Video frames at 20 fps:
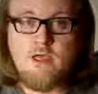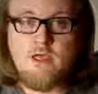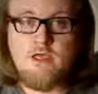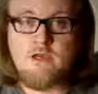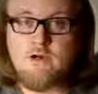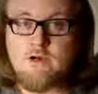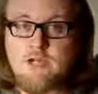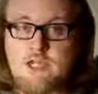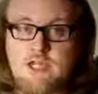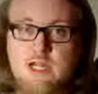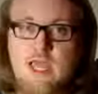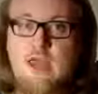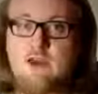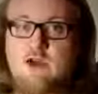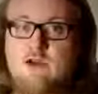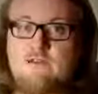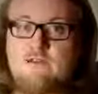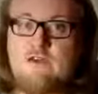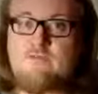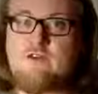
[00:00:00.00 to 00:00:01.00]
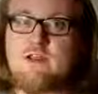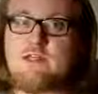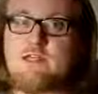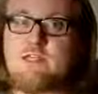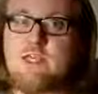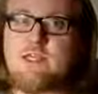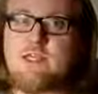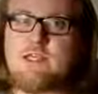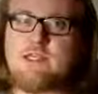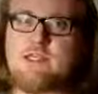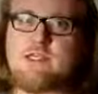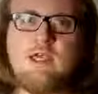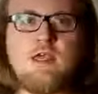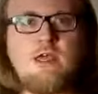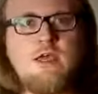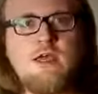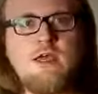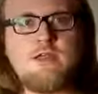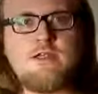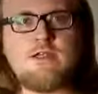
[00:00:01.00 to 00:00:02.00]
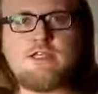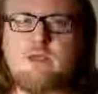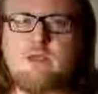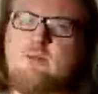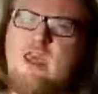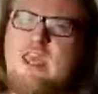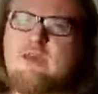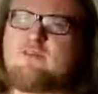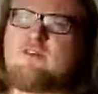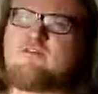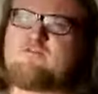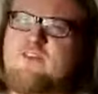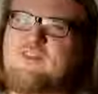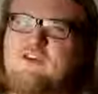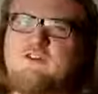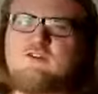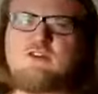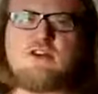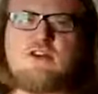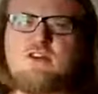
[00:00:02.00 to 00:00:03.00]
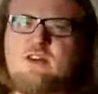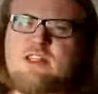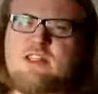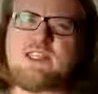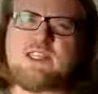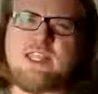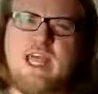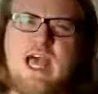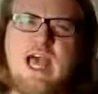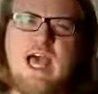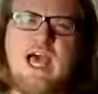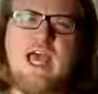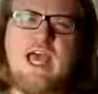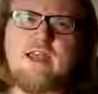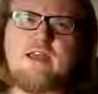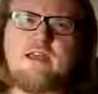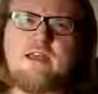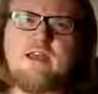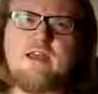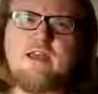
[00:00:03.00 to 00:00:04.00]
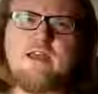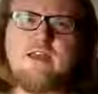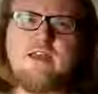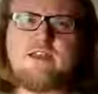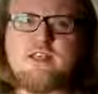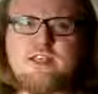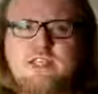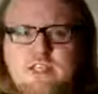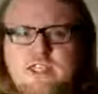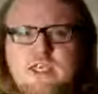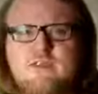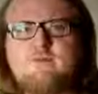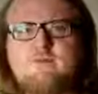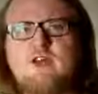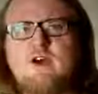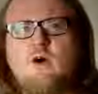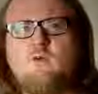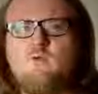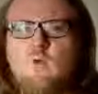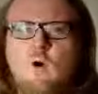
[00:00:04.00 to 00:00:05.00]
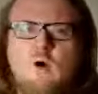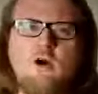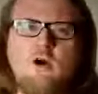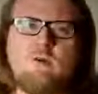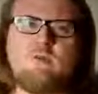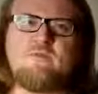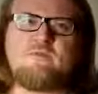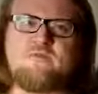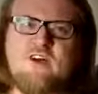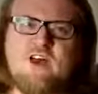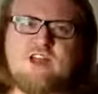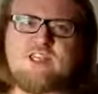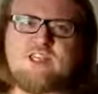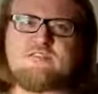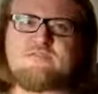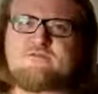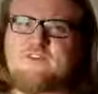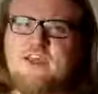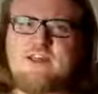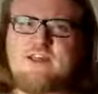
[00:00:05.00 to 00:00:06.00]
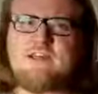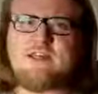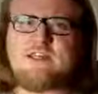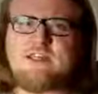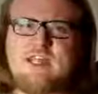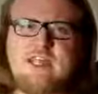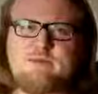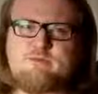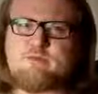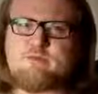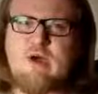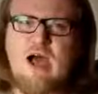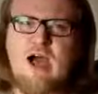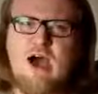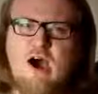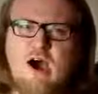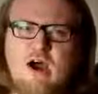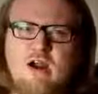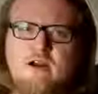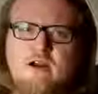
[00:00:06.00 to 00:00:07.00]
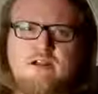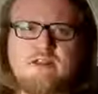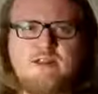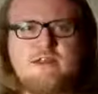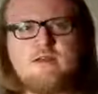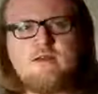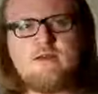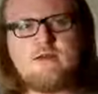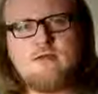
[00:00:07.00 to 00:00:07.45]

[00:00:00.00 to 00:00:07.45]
Your standard of evidence is does it make me feel good inside? Does it give me a warm, fuzzy feeling deep in my heart?